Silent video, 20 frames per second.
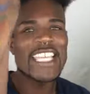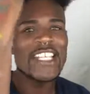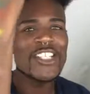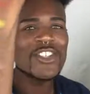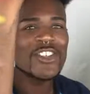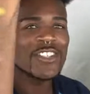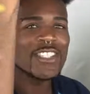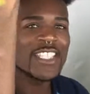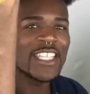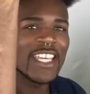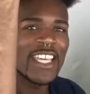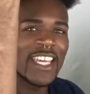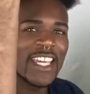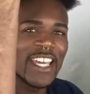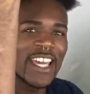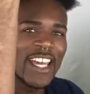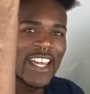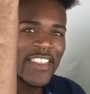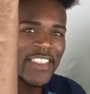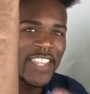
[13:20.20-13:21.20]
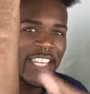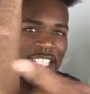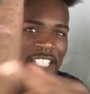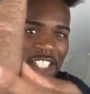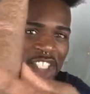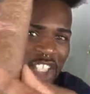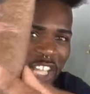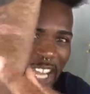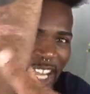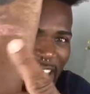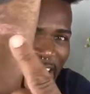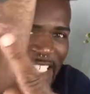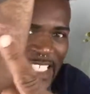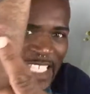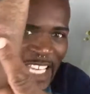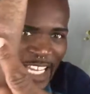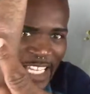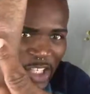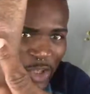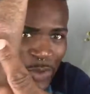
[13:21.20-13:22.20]
interesting. This shade is
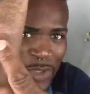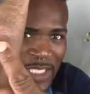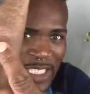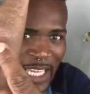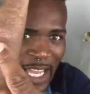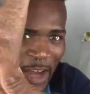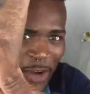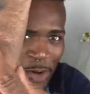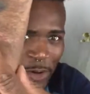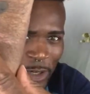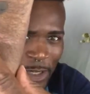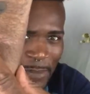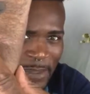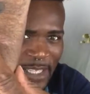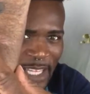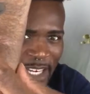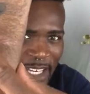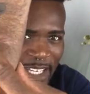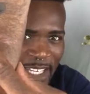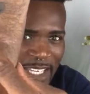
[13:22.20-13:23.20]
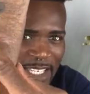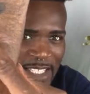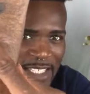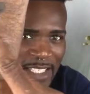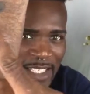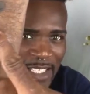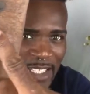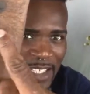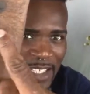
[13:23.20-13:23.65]
like, you see how creamy that is?